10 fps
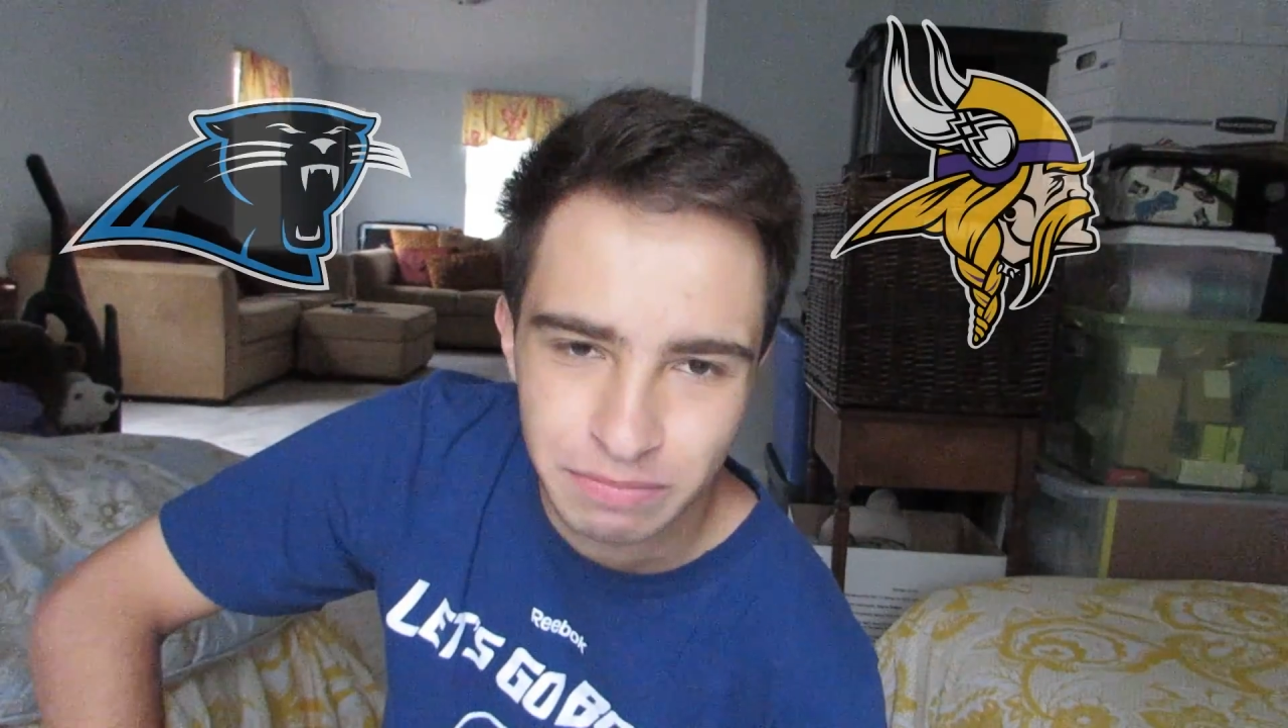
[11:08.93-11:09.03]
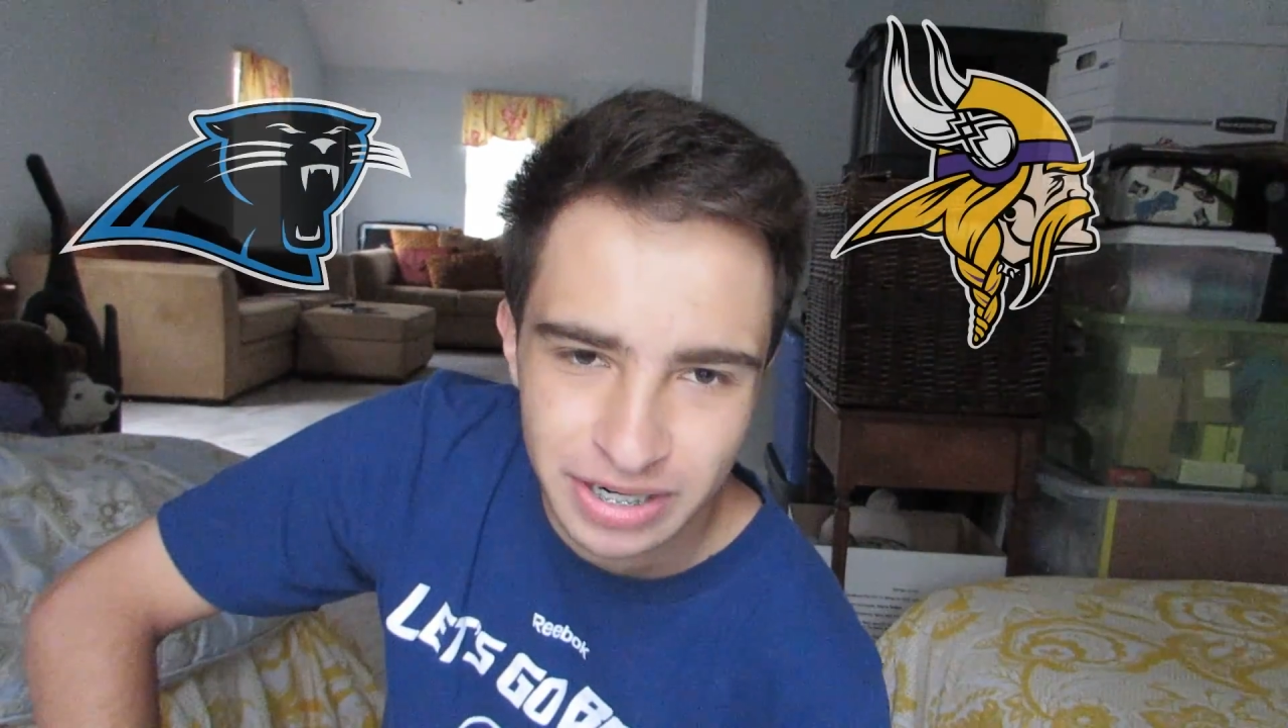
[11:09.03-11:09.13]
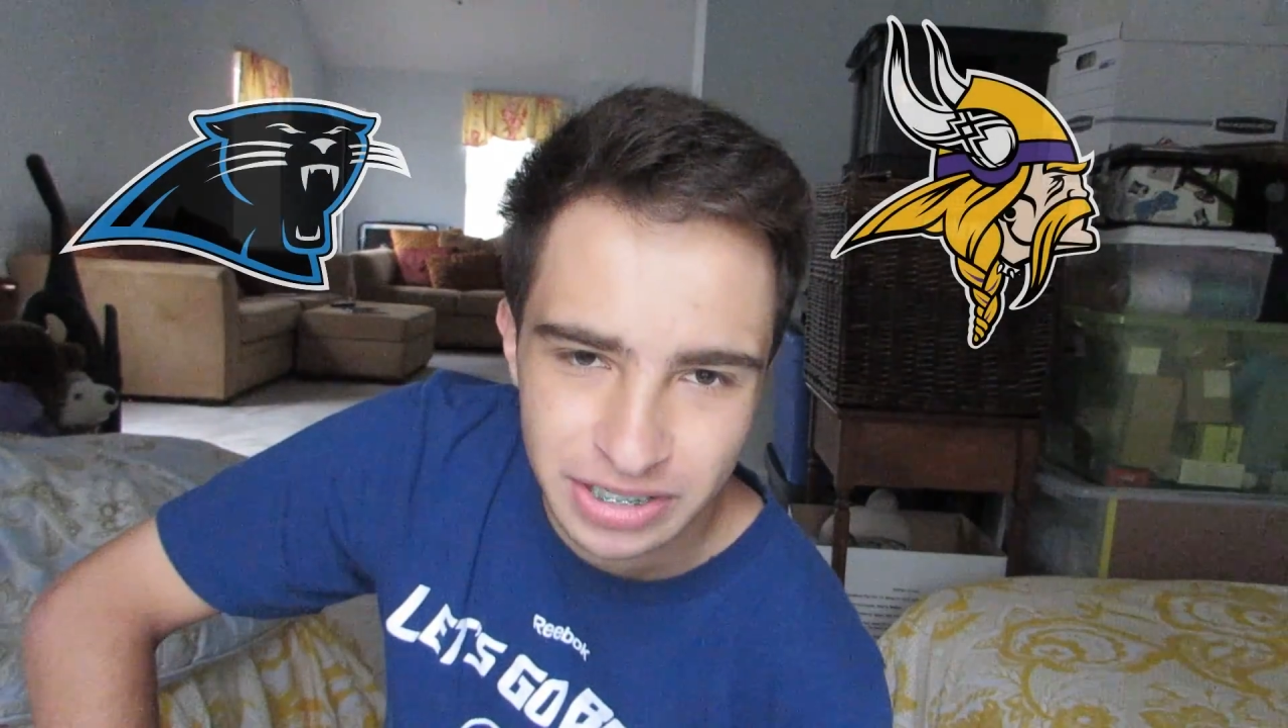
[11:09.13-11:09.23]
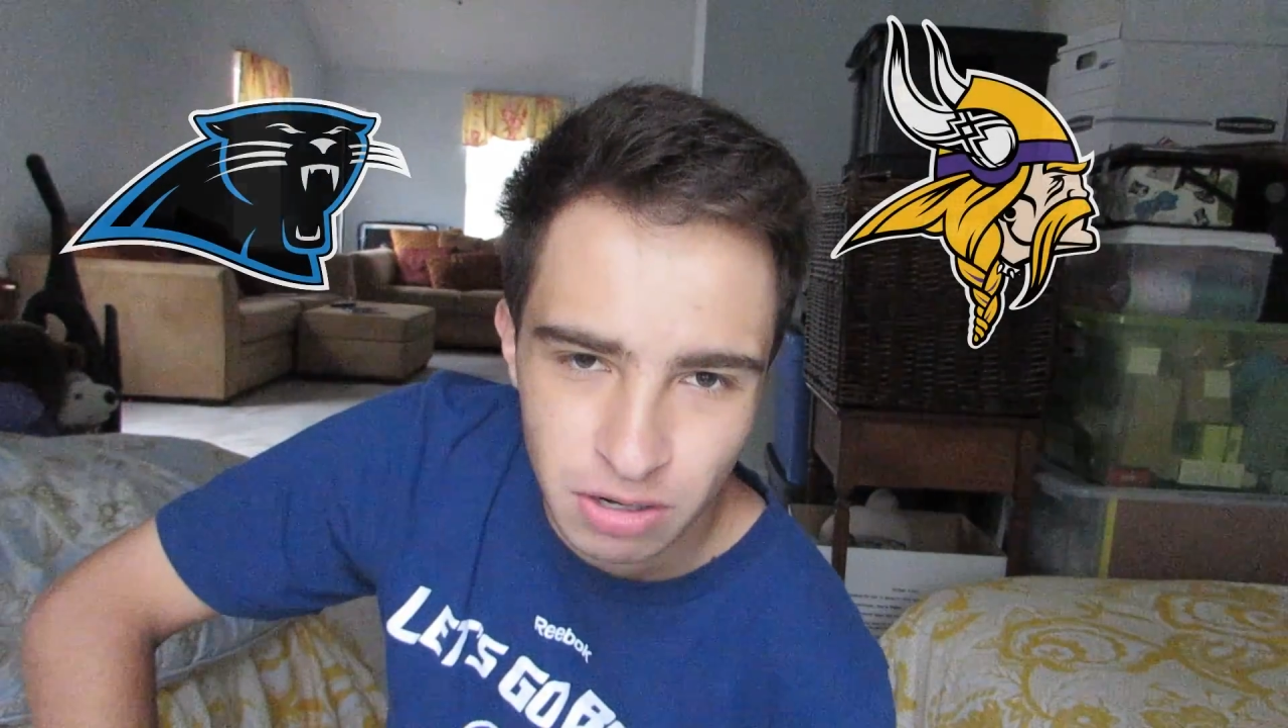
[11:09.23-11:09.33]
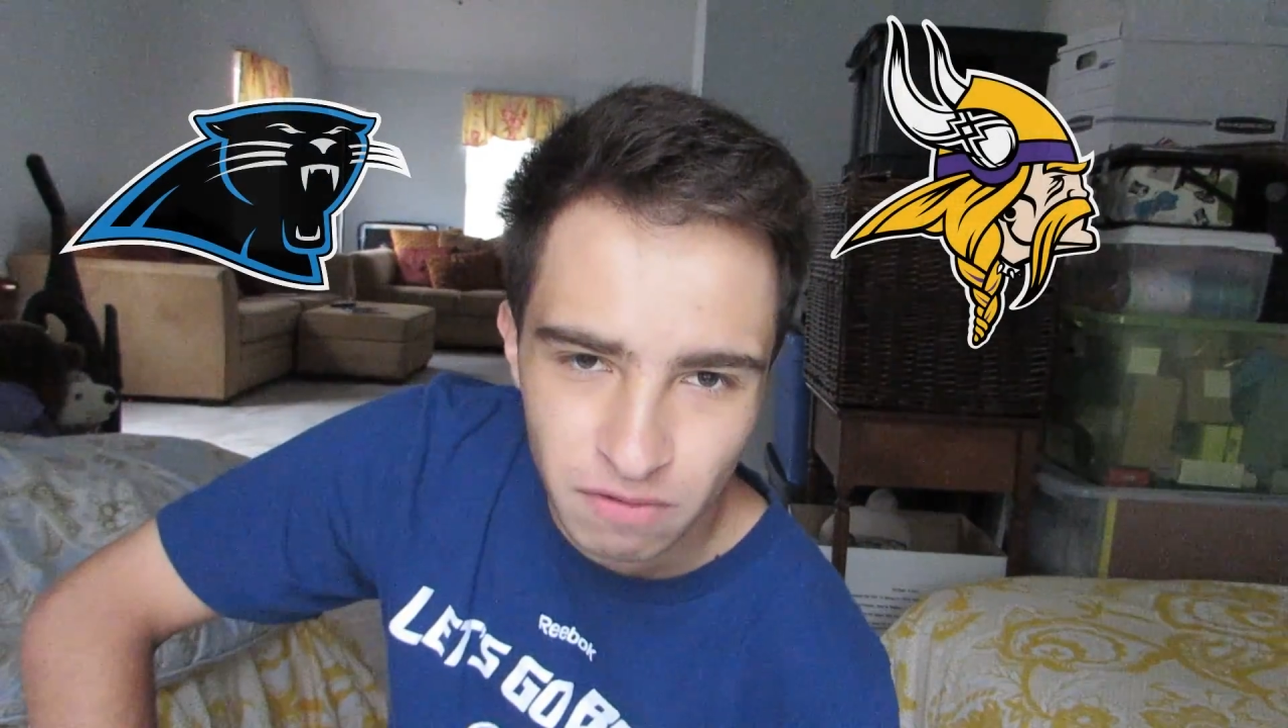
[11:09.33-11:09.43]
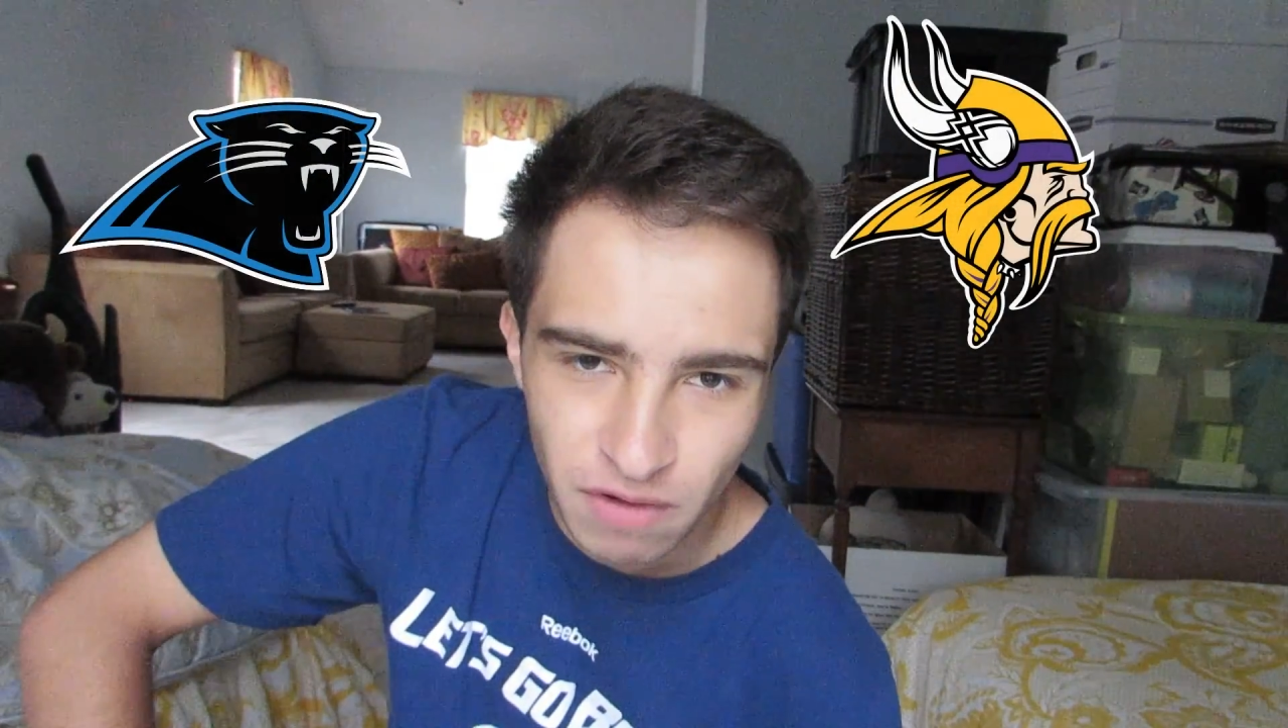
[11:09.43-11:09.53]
Minnesota